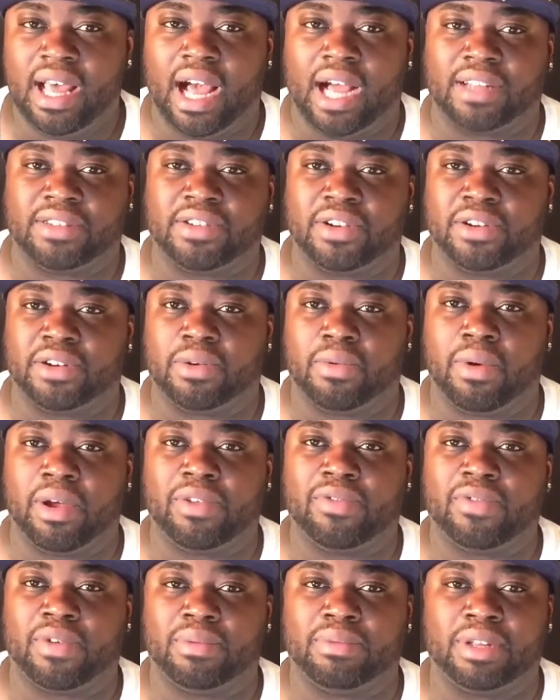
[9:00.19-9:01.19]
I turned away
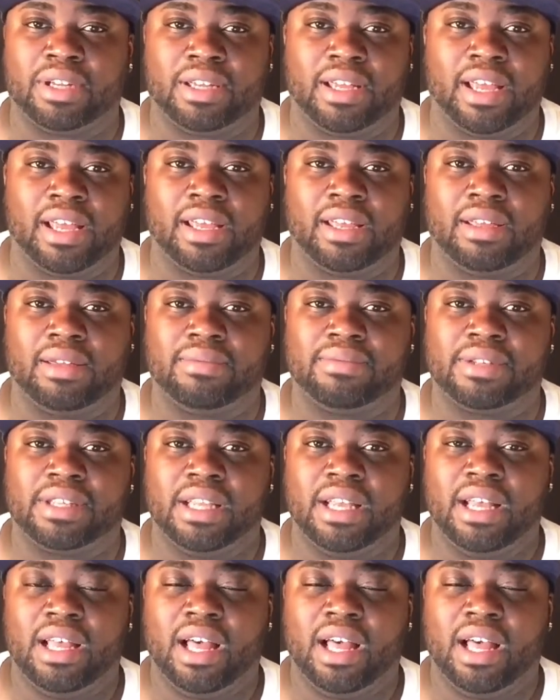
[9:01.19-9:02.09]
from the games